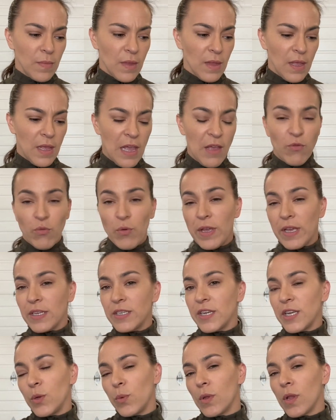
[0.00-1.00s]
If we
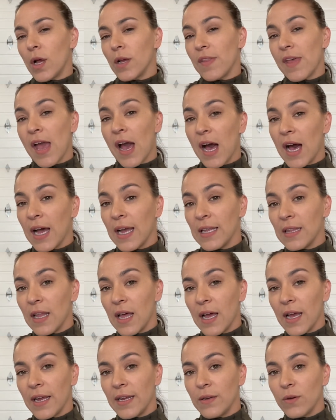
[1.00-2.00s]
continue along the eye
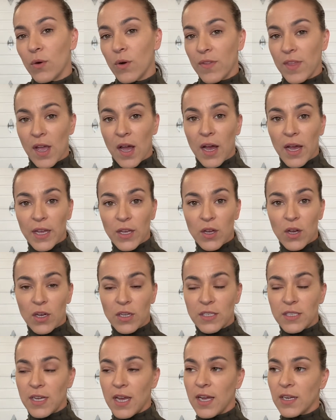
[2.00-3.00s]
line or the eye
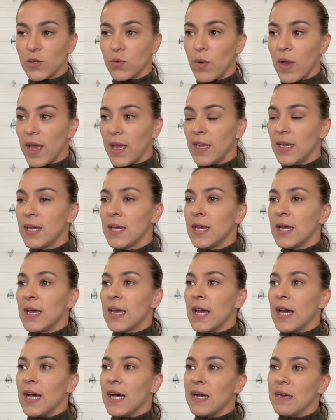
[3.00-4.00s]
contact way,
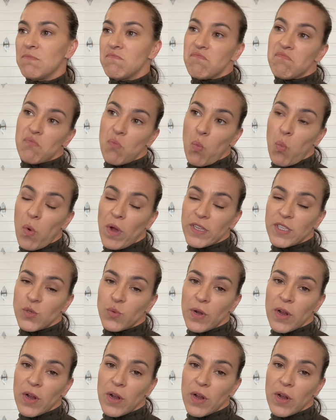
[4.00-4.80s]
once we're